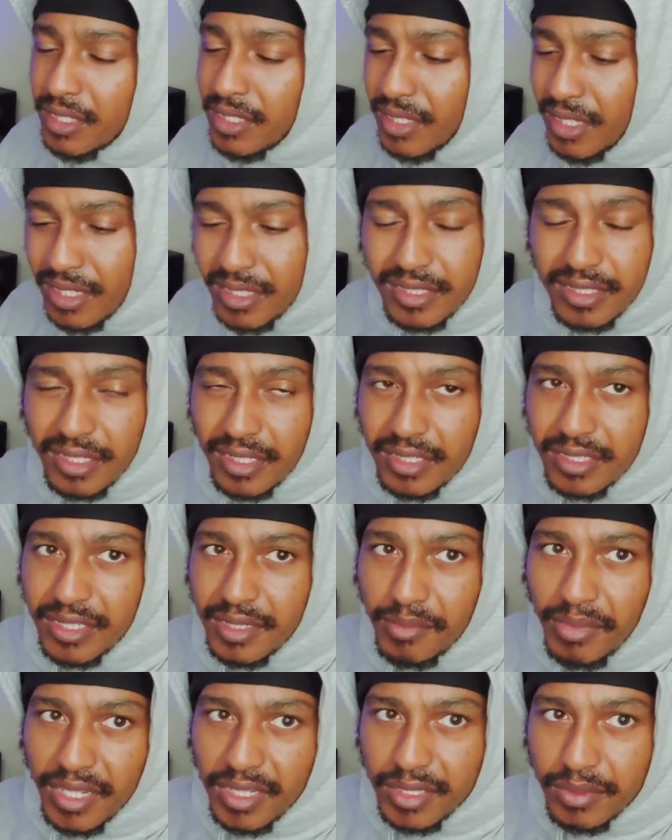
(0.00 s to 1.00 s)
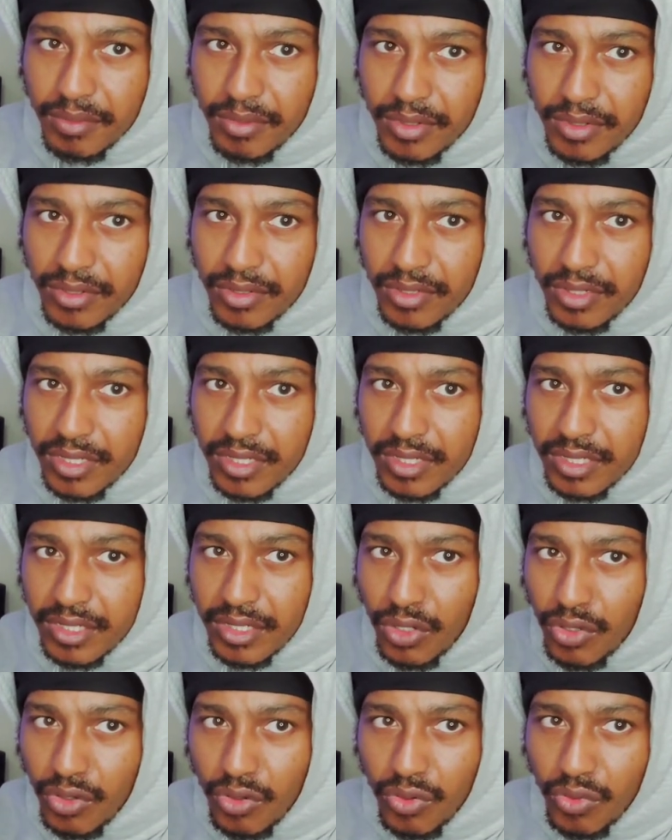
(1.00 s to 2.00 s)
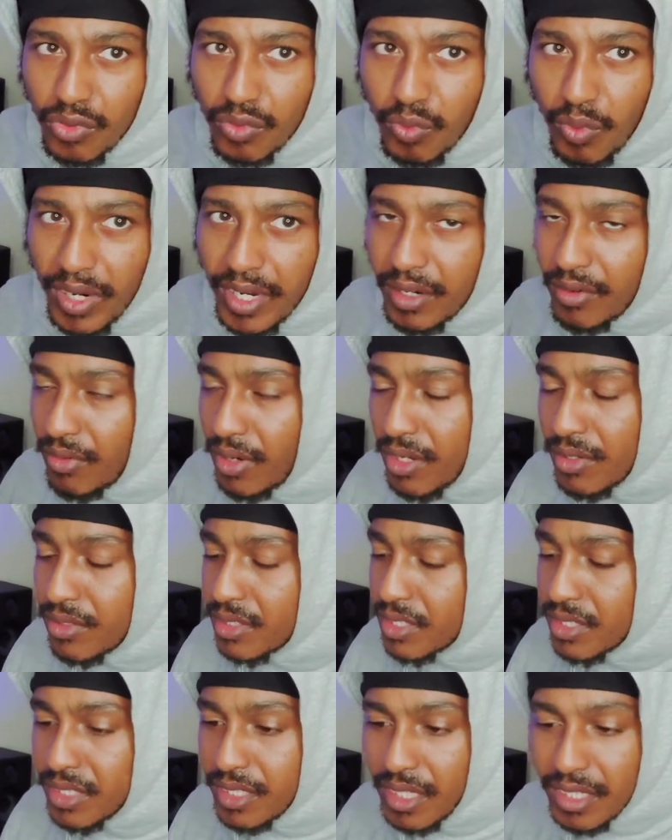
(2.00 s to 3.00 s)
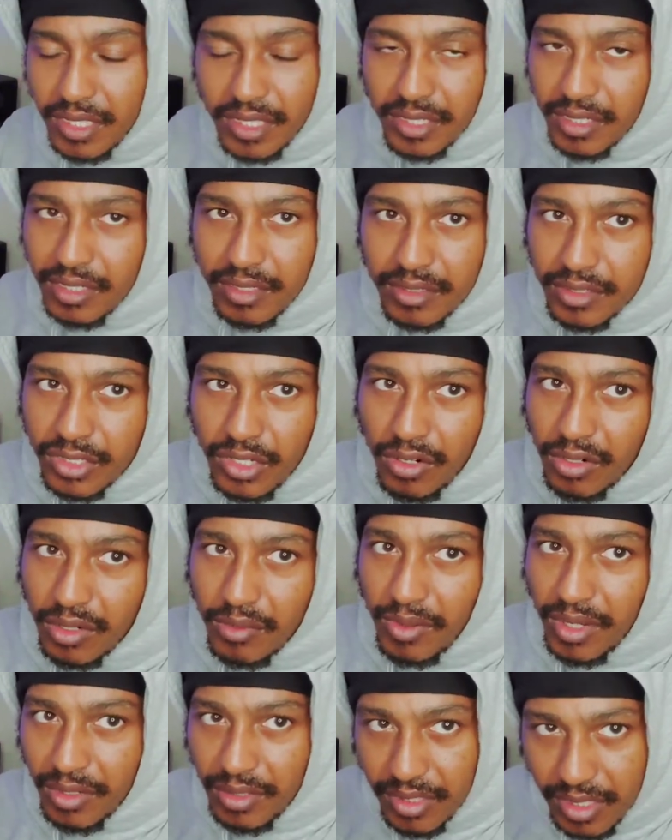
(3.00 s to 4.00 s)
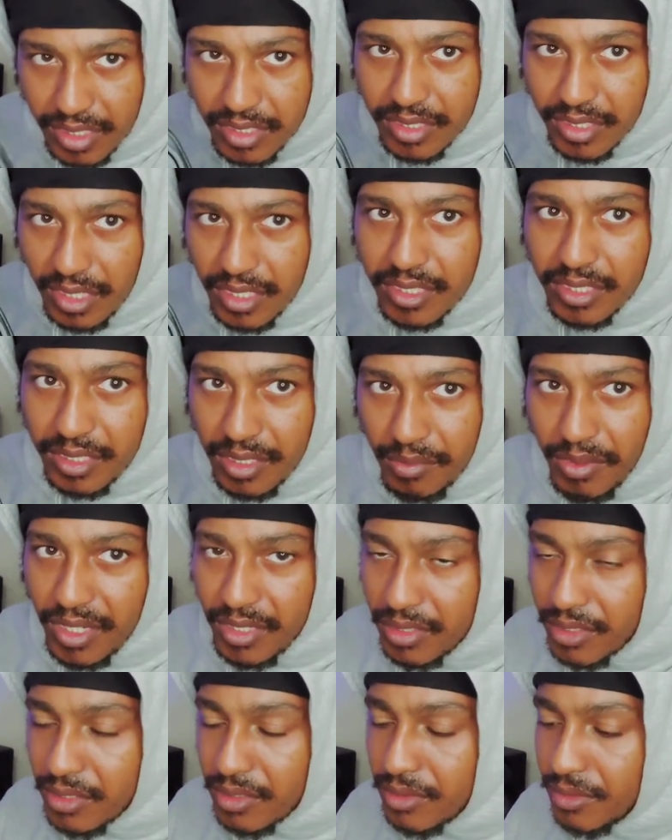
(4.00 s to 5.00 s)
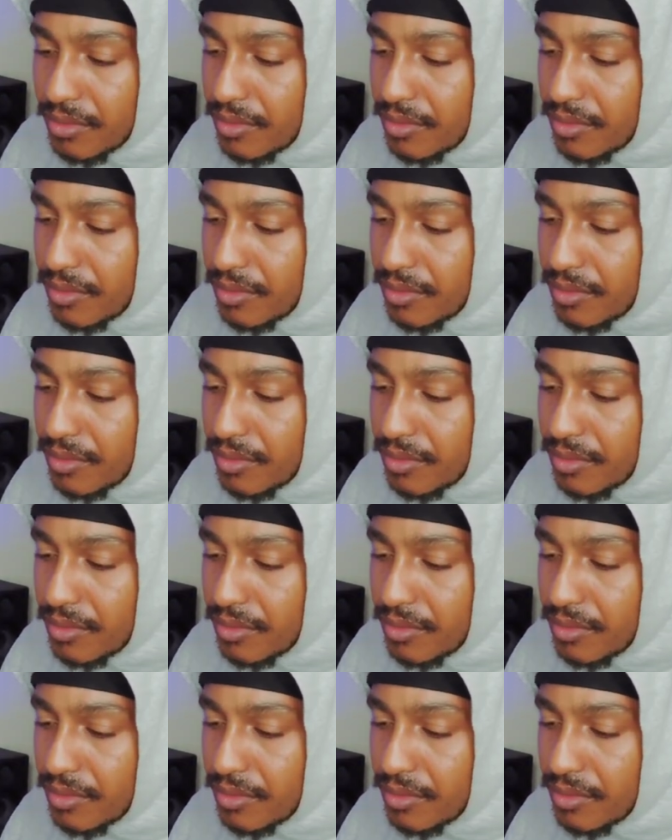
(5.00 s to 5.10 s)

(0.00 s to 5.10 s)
This is the best, bro. There's no way around it. There's nothing to talk about. This is the best.